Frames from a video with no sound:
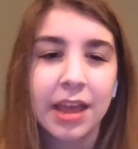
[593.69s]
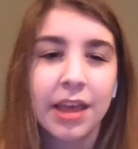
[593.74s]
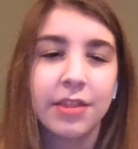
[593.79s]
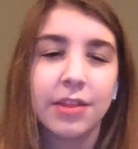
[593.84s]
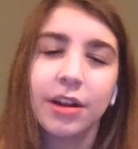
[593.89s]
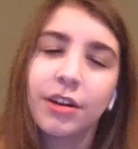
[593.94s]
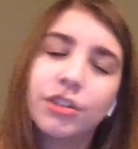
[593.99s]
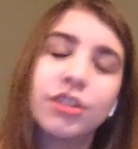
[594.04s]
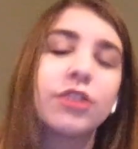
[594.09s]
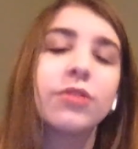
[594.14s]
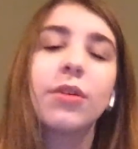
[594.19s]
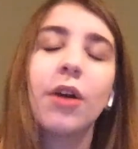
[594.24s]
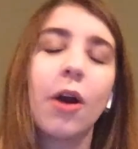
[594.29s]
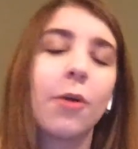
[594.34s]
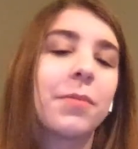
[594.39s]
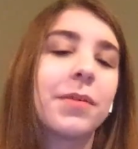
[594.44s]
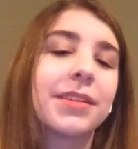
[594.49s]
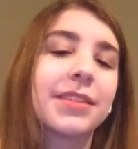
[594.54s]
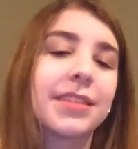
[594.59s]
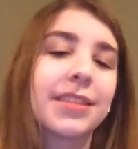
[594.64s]
There are two
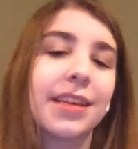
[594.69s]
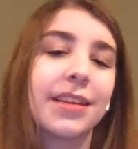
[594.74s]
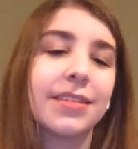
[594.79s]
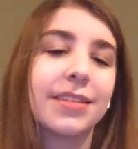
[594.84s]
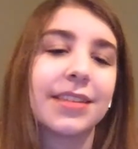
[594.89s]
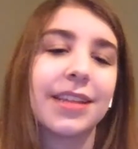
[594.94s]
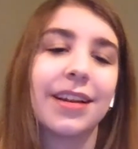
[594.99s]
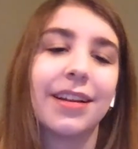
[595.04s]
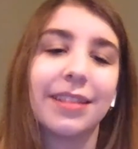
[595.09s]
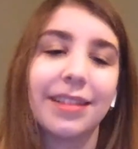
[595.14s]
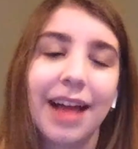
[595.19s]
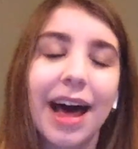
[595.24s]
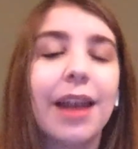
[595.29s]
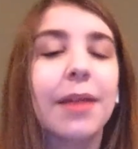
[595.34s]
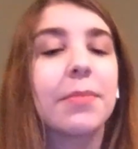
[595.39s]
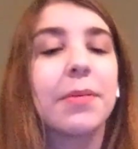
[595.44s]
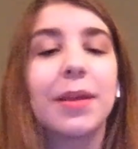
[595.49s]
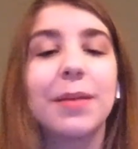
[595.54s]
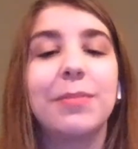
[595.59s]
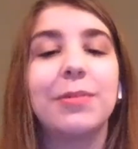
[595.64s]
coping skills that a lot of
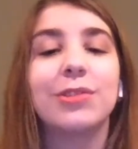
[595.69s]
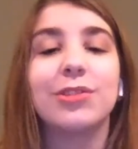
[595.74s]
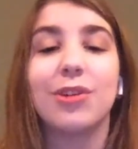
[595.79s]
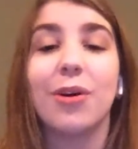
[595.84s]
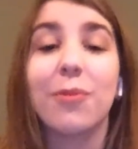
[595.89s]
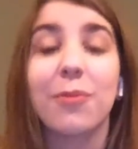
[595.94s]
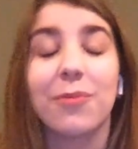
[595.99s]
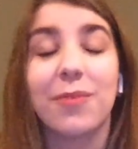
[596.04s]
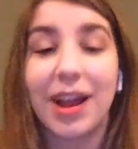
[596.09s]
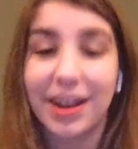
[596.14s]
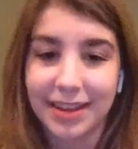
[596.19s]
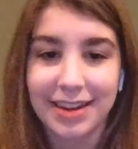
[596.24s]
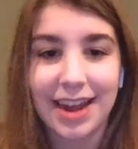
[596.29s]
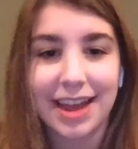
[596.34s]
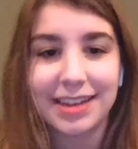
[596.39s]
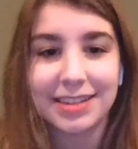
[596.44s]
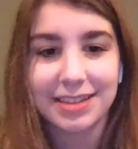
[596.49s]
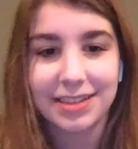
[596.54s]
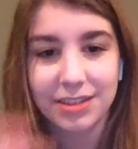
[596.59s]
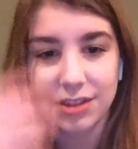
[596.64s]
people don't
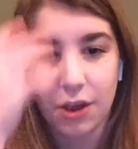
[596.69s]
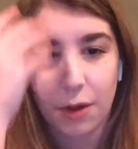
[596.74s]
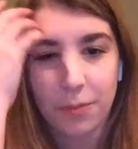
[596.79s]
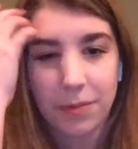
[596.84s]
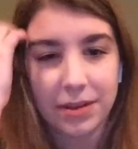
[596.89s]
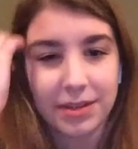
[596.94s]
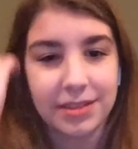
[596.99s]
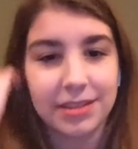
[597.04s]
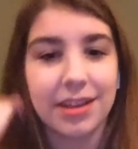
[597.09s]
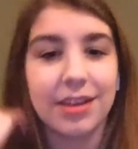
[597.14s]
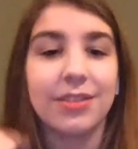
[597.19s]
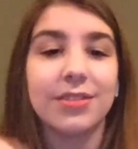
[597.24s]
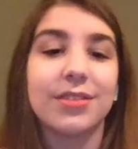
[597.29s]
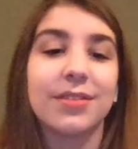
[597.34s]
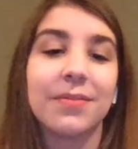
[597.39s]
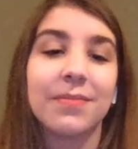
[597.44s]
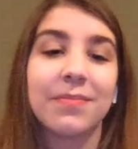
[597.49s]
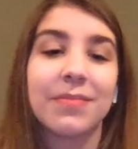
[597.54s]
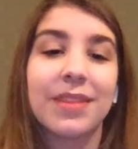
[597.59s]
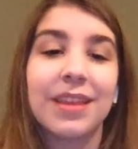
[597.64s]
recognize as coping skills
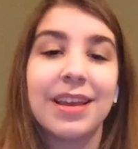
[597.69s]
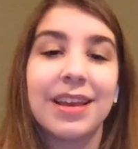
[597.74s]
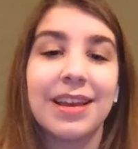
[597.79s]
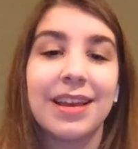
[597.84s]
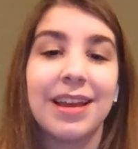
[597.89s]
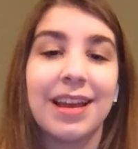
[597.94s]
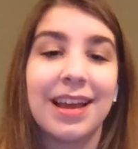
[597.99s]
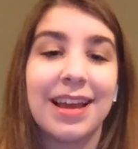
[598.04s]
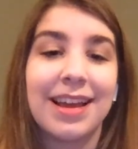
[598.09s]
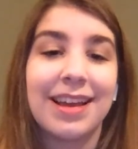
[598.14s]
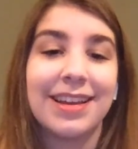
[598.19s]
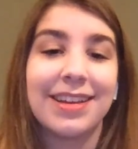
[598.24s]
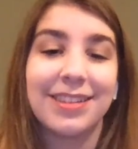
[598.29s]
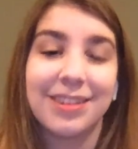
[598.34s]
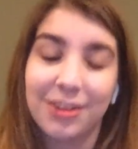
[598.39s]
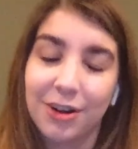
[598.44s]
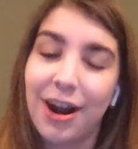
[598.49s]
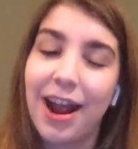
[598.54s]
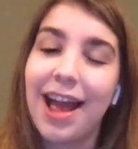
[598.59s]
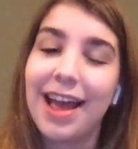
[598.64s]

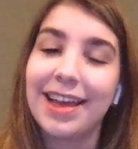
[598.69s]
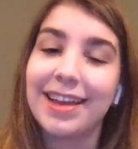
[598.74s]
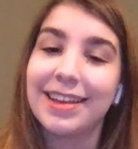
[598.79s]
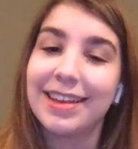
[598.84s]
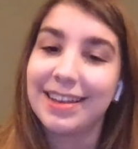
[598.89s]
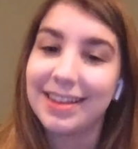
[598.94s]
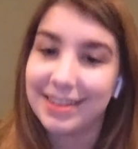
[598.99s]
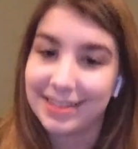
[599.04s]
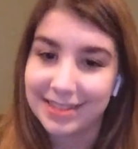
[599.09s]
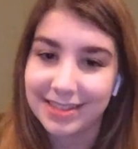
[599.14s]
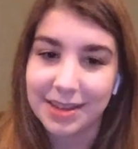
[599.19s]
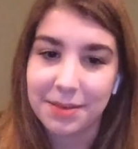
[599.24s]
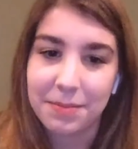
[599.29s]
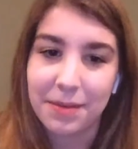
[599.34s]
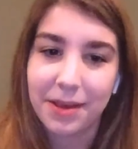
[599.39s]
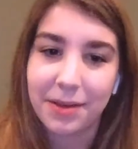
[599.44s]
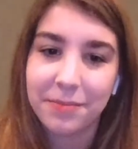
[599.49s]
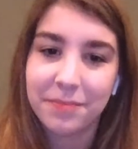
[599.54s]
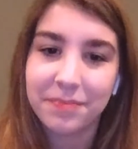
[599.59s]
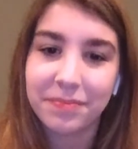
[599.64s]
crying and sleeping.